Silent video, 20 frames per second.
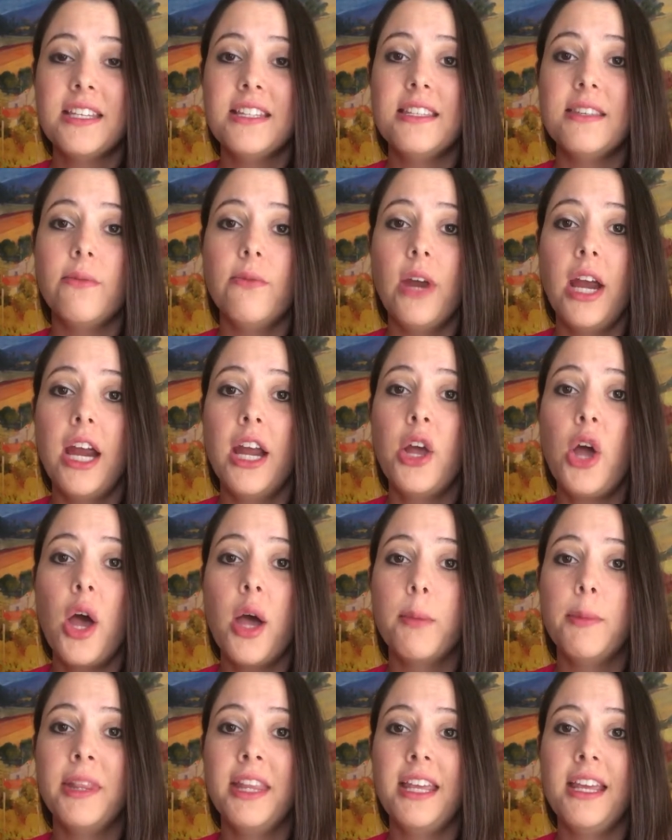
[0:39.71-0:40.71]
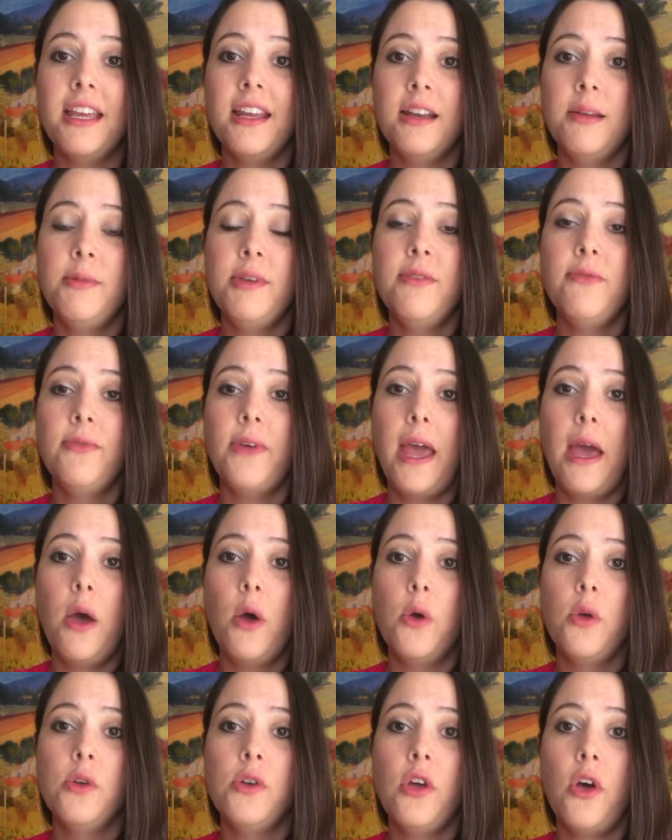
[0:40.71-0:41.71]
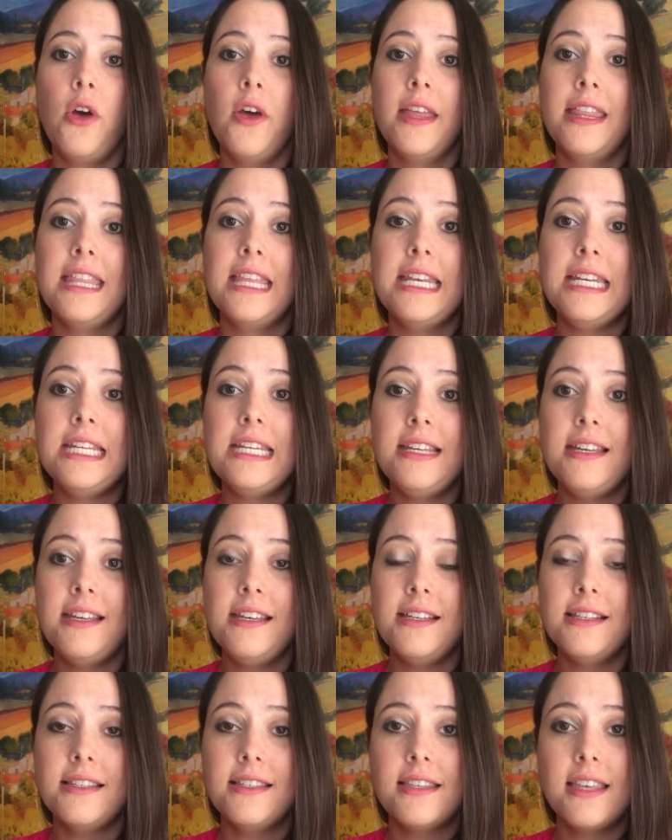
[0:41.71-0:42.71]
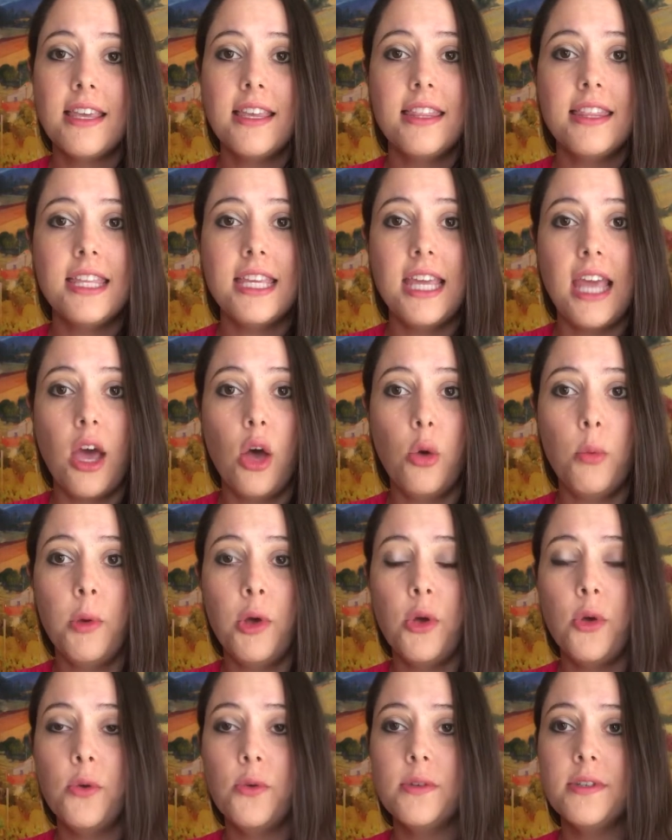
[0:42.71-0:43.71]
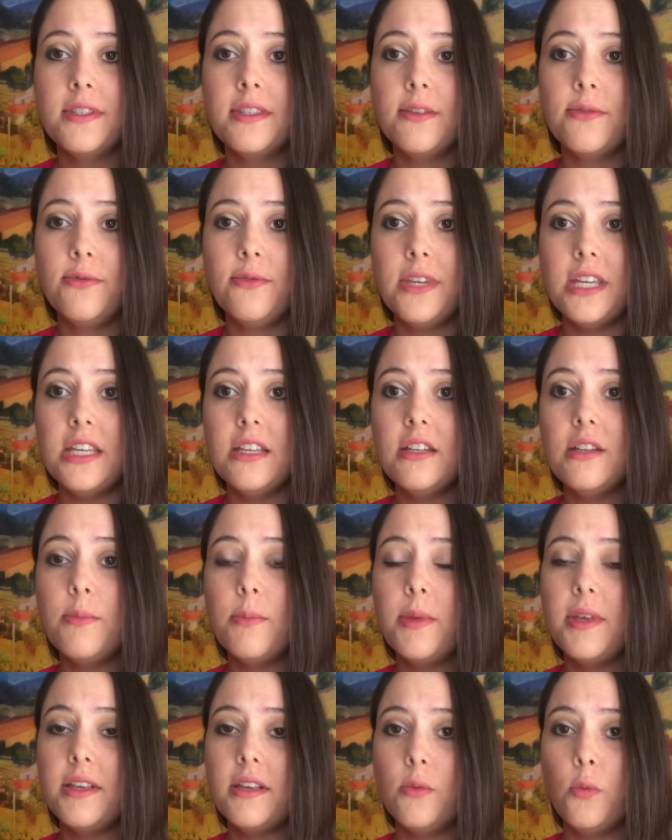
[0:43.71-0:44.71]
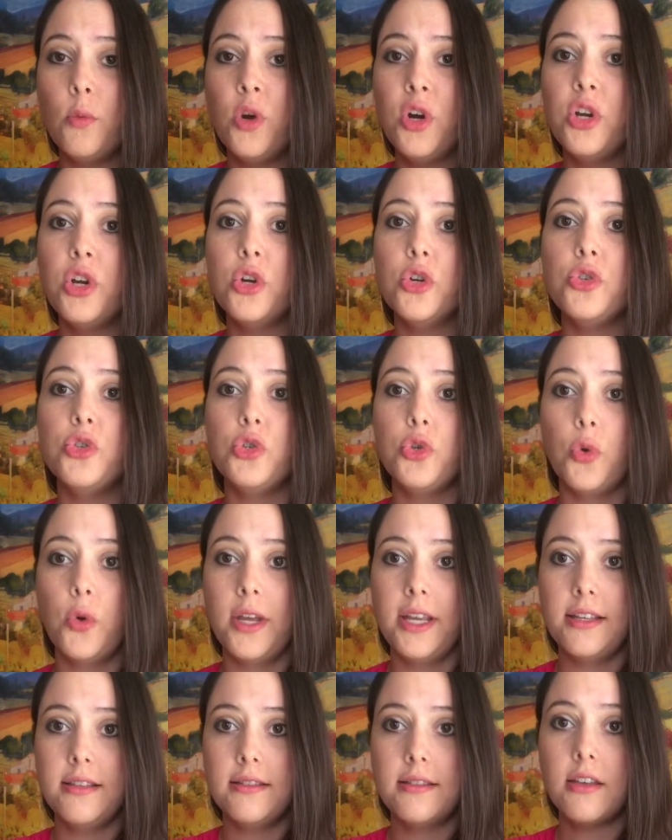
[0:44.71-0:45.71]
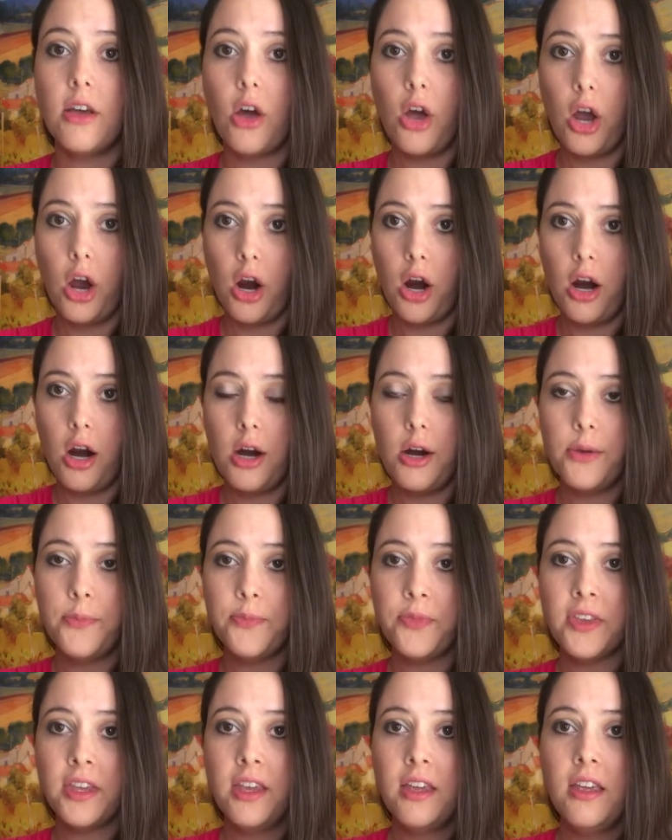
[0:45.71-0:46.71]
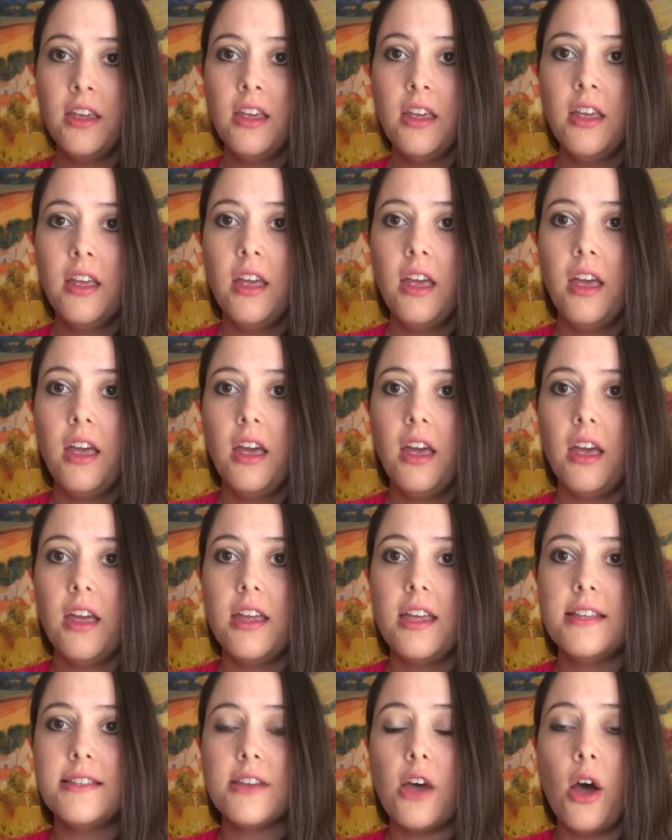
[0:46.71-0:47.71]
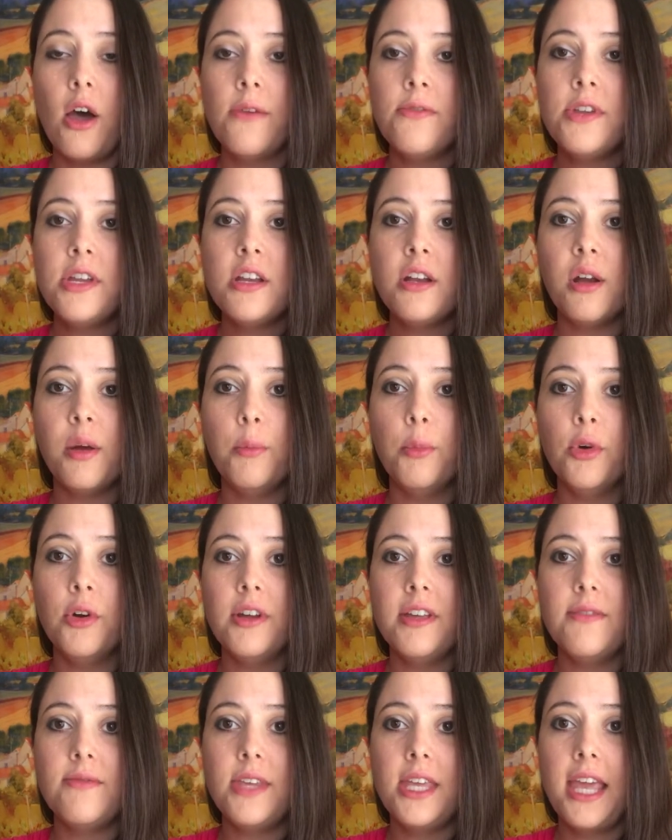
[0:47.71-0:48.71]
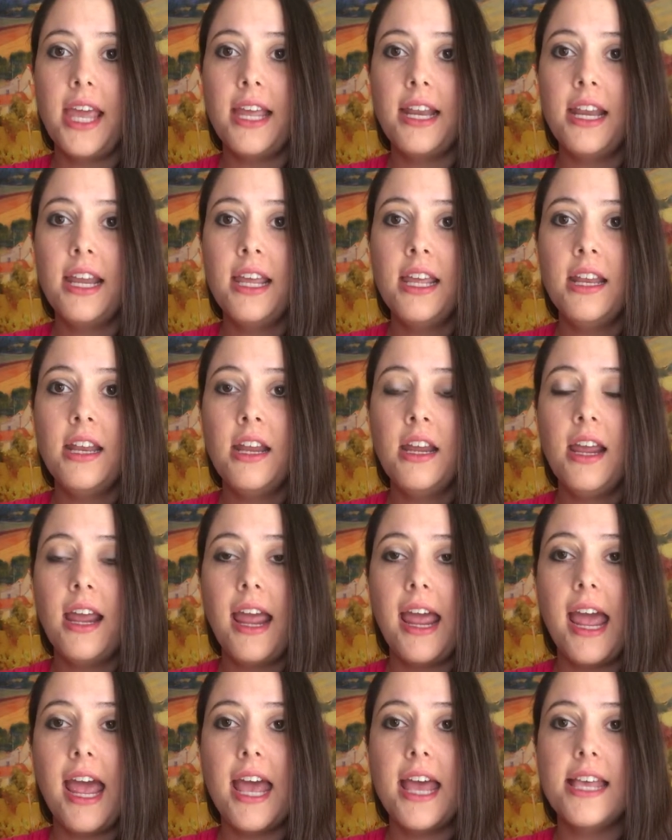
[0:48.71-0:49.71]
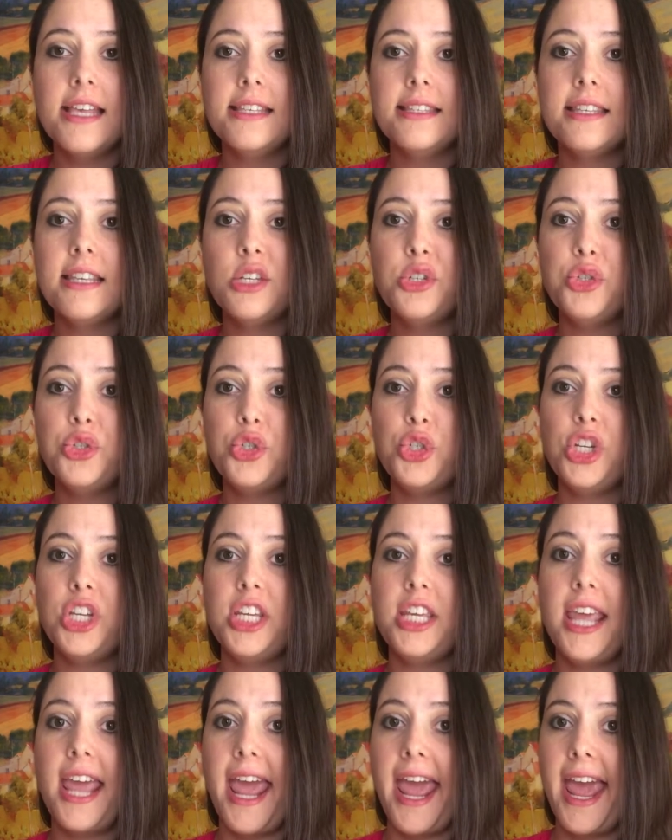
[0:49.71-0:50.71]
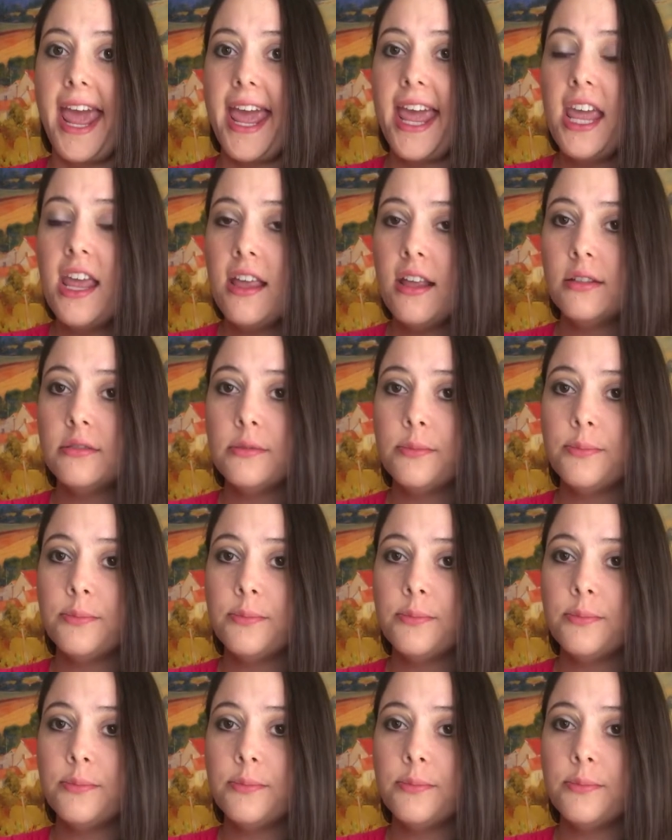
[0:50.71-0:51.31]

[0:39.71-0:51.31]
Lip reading: It's very commonly going to be found on the knees, the elbows, the feet, where your joints are. It's often abbreviated as GA,